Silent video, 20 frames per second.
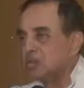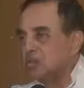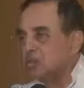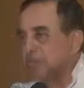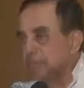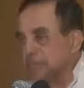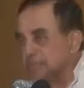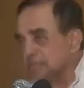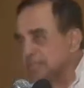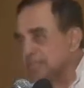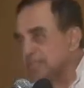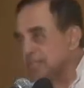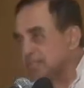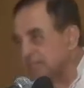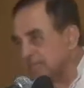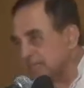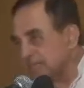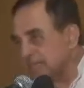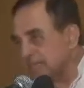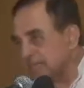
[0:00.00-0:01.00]
who tells
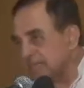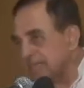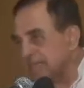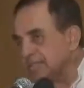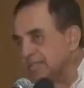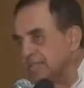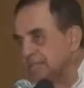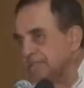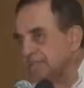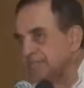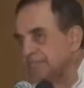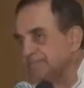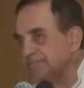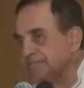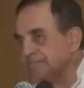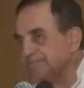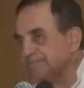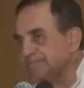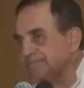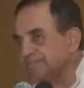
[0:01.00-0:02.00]
these lions,
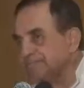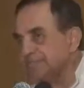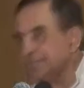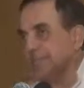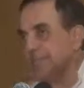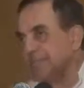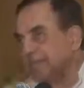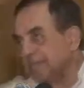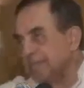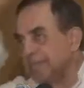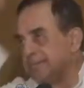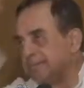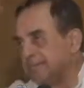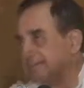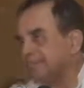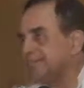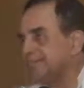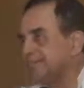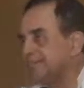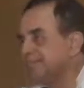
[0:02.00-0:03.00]
get
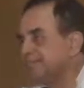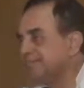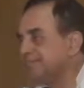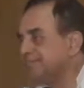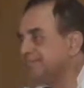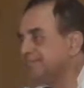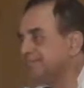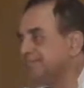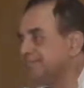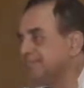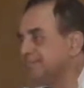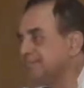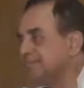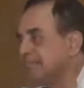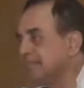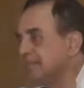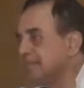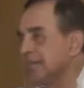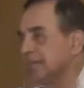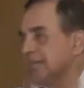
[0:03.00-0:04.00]
up,
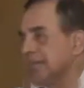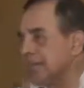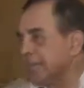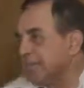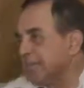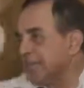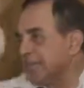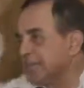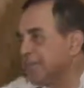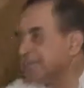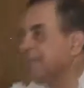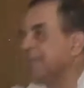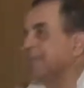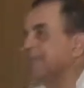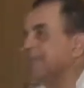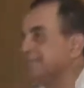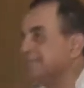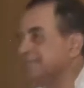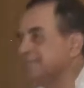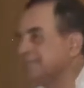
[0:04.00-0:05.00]
climb
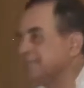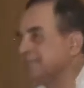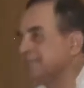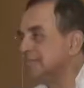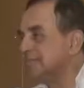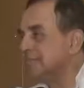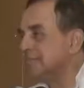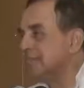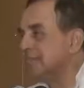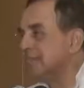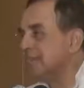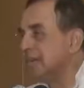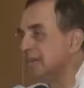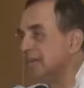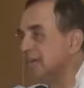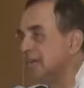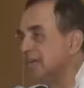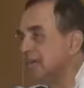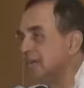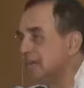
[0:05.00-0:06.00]
up
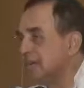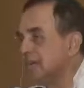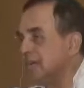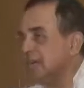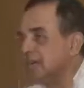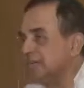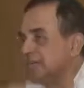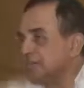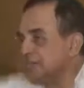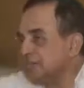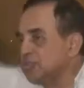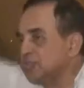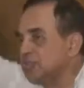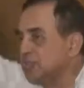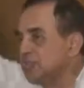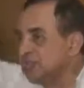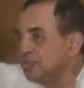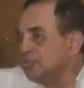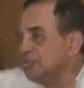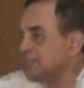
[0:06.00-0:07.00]
on the
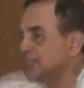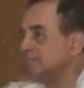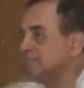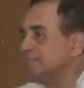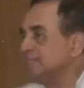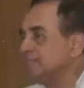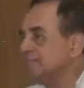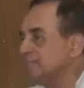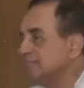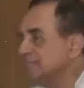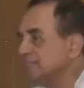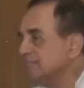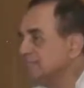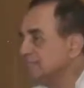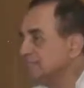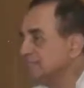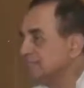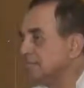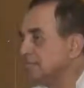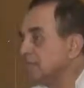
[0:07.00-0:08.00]
stool.
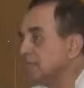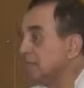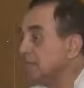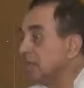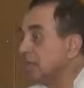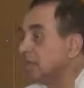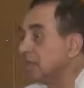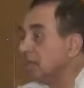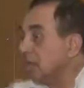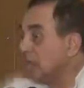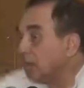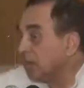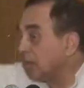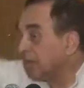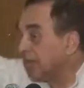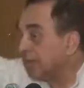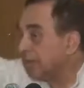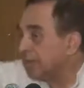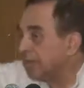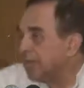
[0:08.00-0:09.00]
They'll
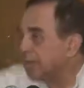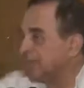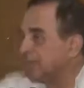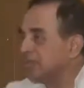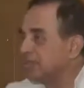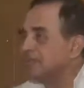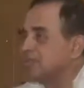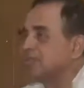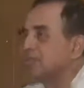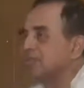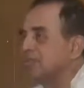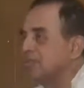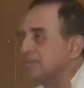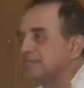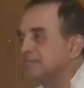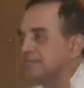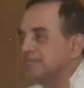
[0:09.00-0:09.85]
all climb up on the stool.